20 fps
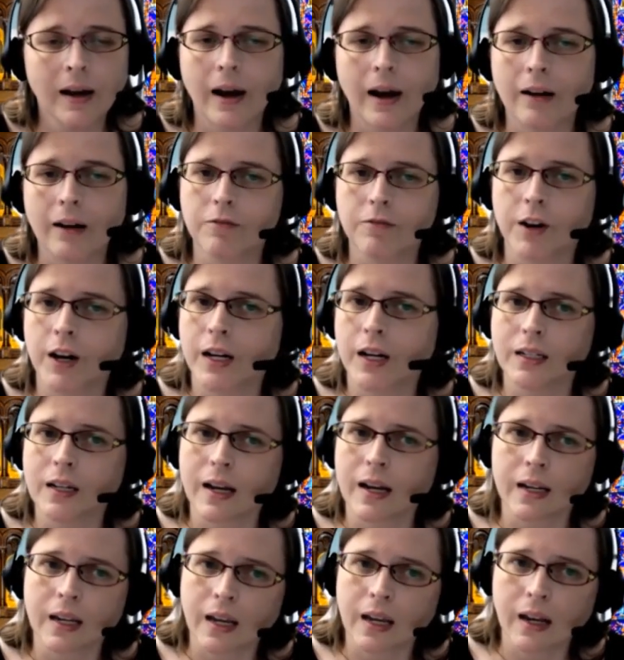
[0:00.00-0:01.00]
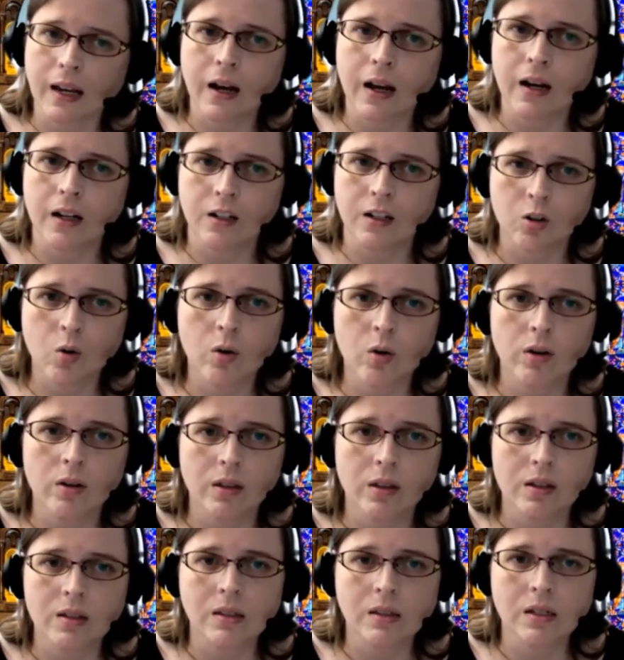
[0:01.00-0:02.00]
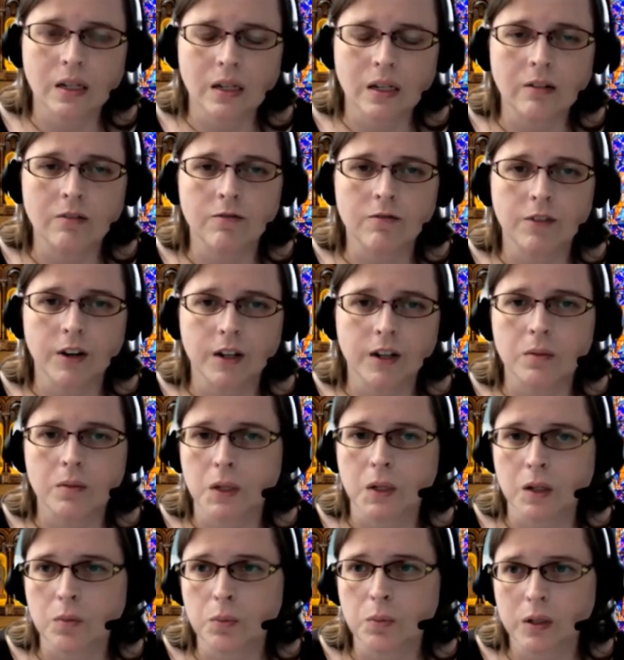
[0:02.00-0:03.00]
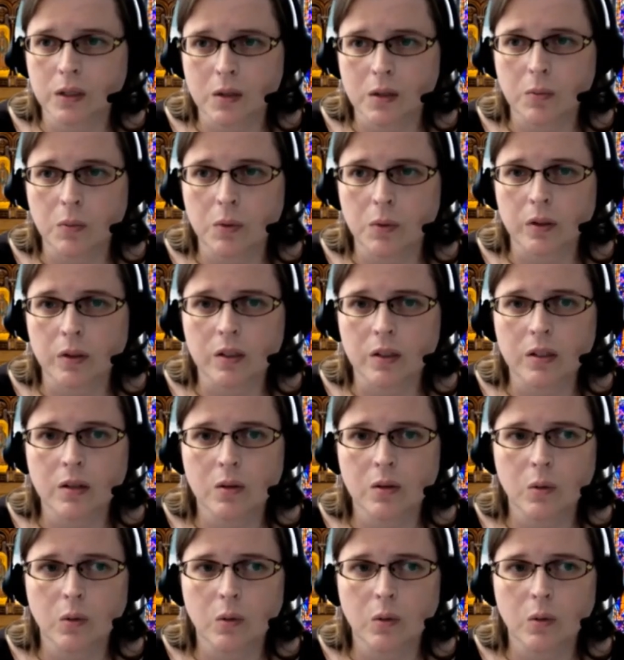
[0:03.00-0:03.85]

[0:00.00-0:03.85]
I find I cannot ignore these 10 fundamental principles